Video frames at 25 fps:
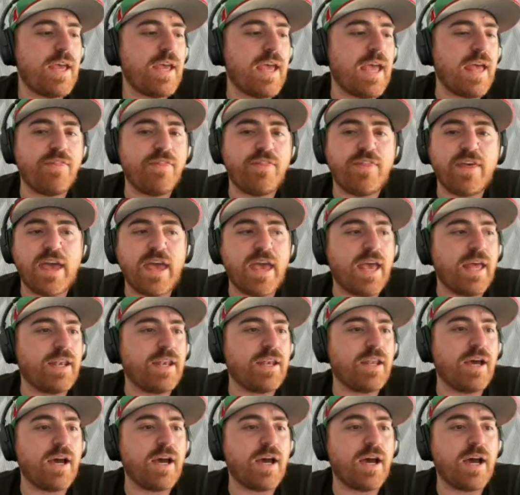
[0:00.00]
And
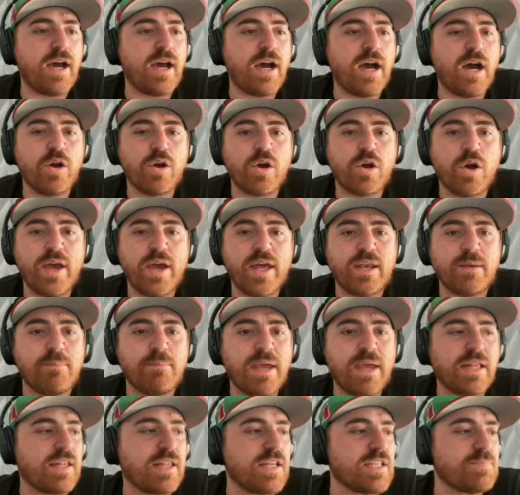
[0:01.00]
then I'll go ahead and
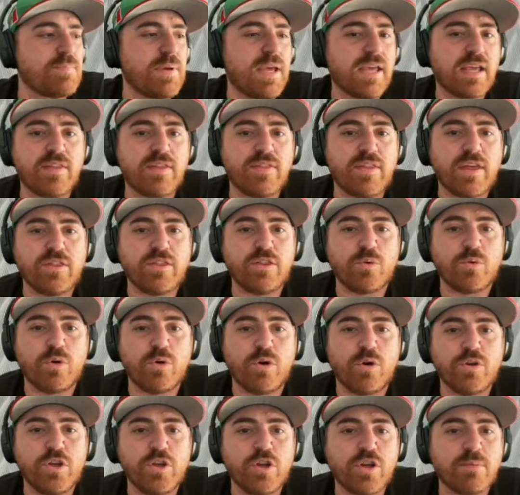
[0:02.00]
make this pick. And then the
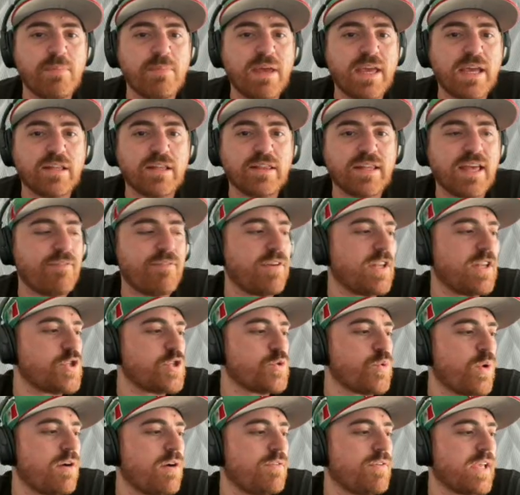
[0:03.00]
roll, you can make 11 and
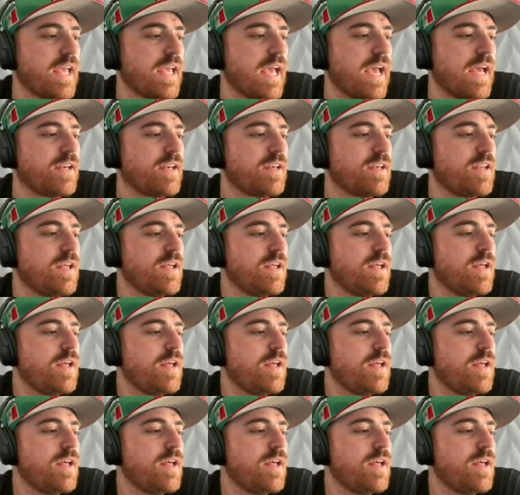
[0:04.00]
12 again.